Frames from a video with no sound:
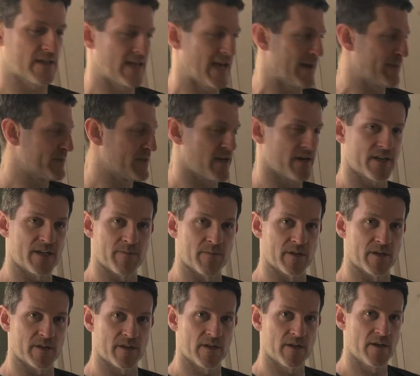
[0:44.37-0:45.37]
lab
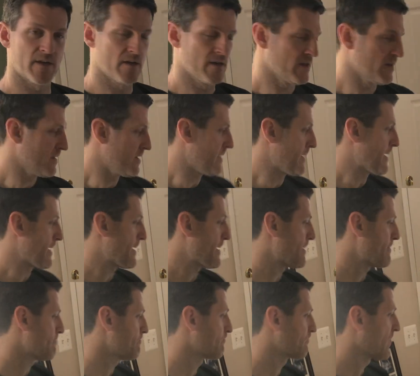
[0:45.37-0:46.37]
document.
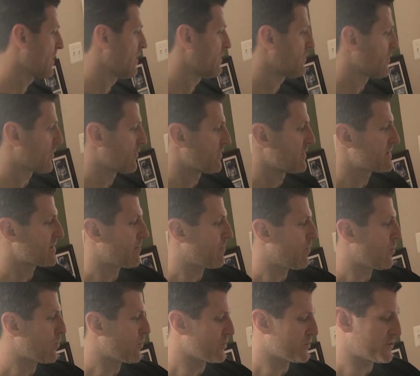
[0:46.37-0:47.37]
So there is a
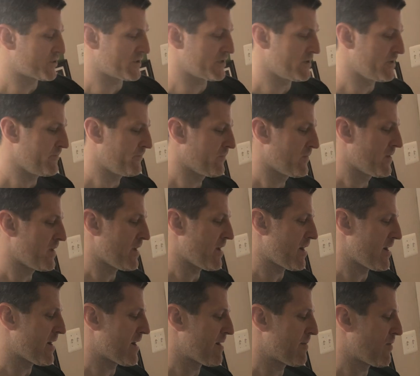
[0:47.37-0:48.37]
portion
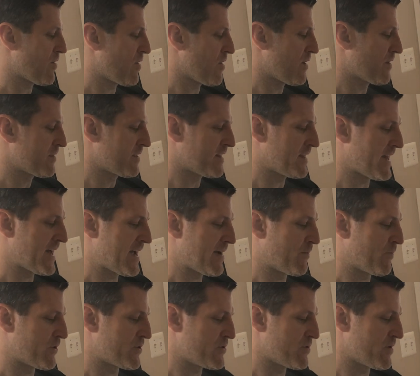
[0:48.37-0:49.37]
on the
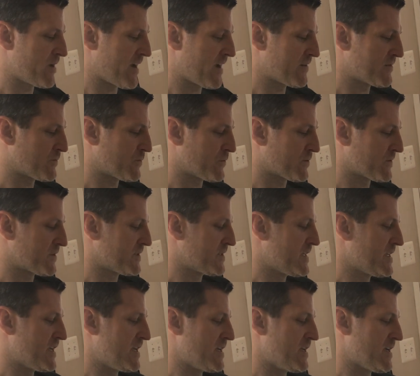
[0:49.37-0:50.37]
lab where you guys will
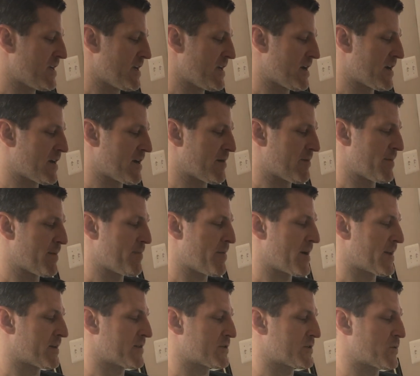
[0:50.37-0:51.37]
see a
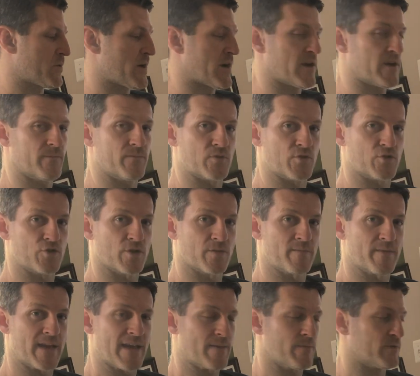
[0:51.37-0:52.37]
Punnett square. You should
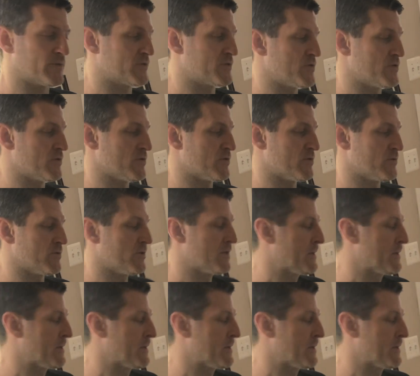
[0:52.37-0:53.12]
be able to